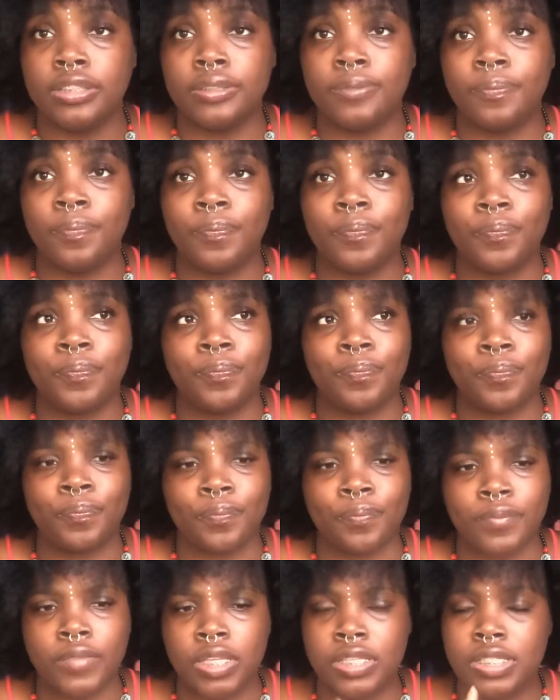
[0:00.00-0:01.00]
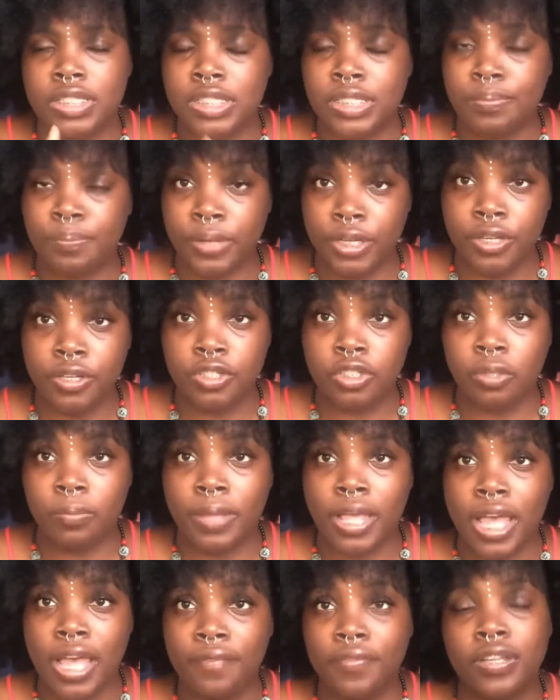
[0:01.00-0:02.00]
mm, spiritual
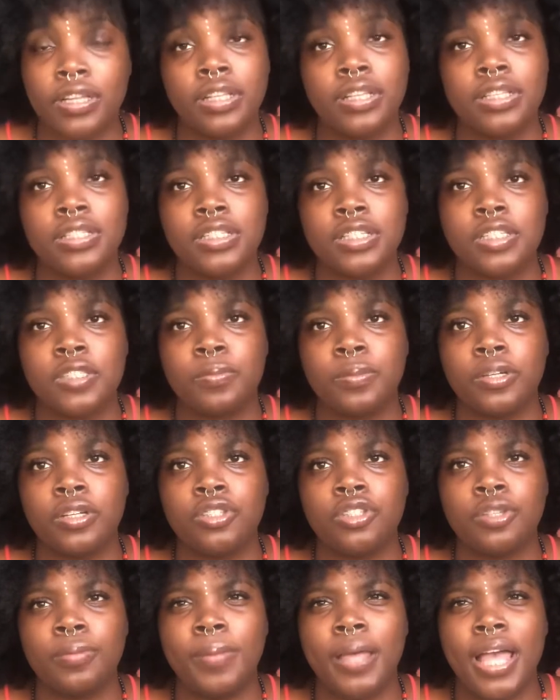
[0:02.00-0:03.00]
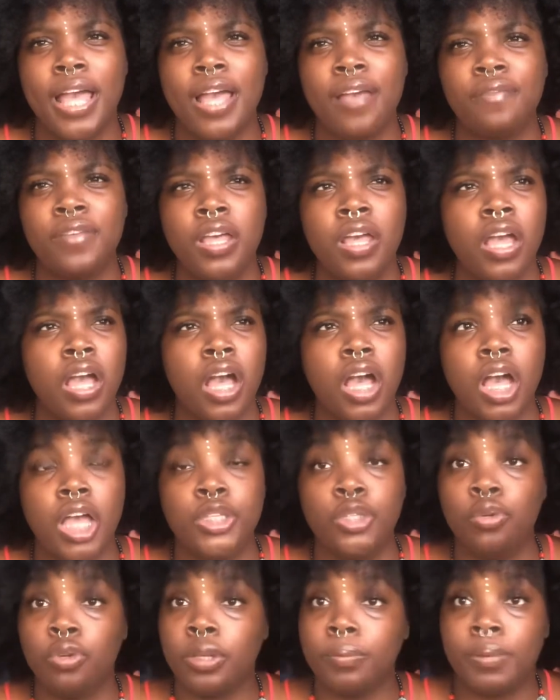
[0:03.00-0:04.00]
bath, a cleansing spiritual bath. Uh,
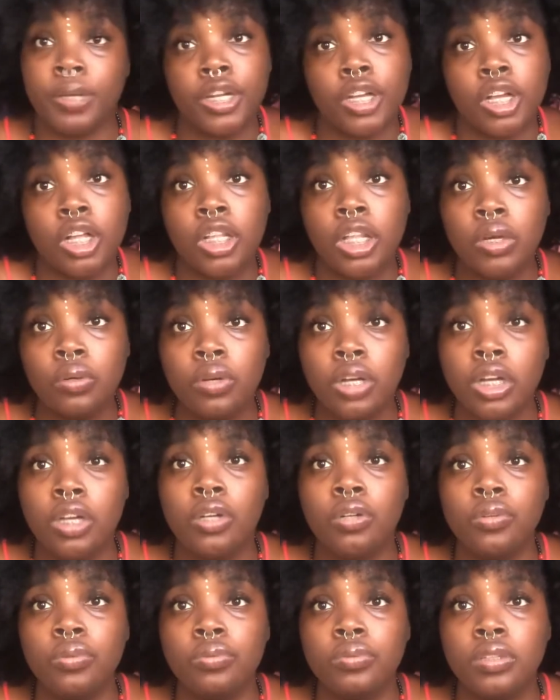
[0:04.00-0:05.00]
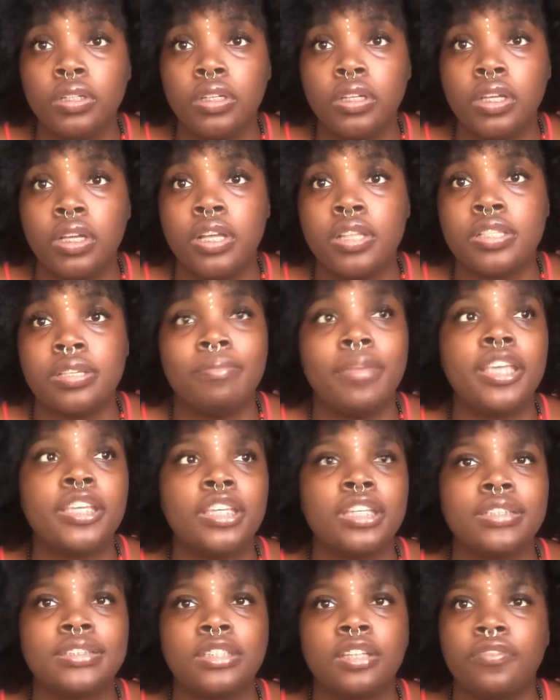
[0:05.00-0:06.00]
you can put a cloak on to make
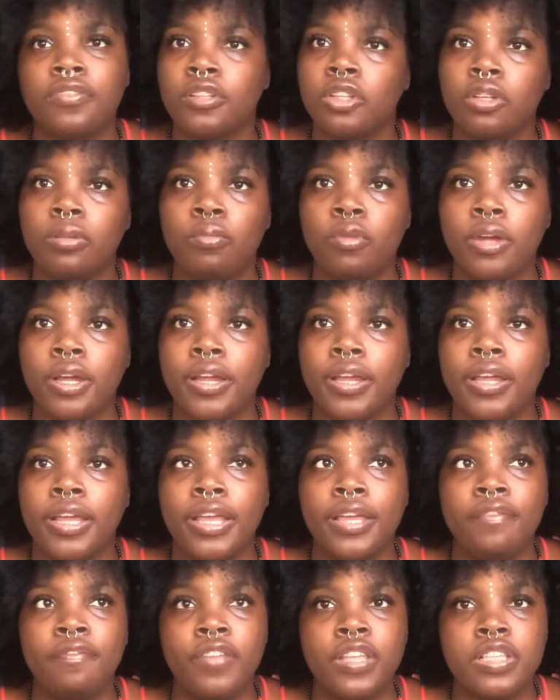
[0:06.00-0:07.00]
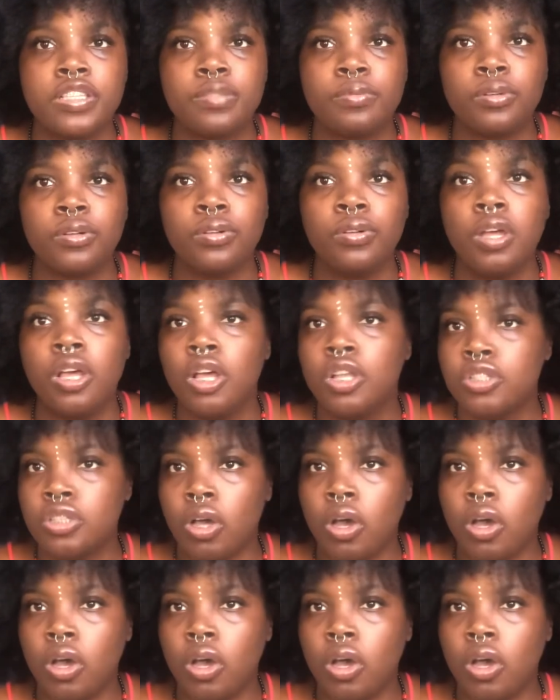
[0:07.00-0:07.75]
yourself a little more invisible to